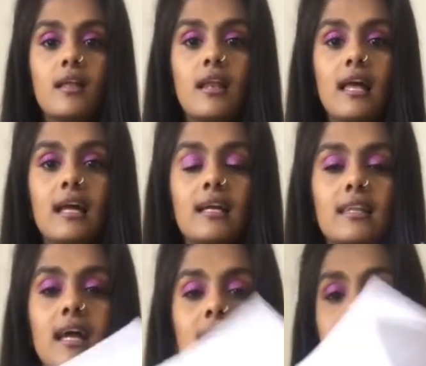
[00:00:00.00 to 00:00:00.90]
like
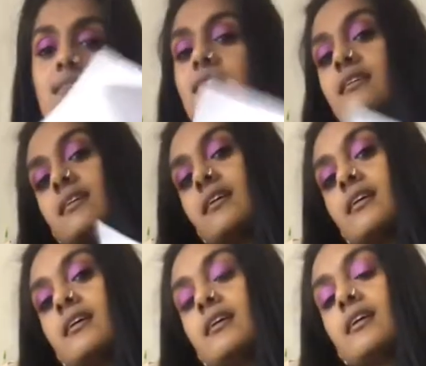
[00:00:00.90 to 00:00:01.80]
that.
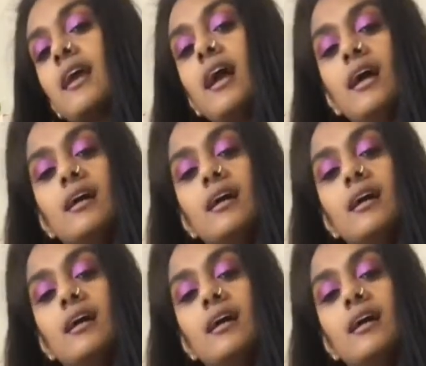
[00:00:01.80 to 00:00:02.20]
Yeah?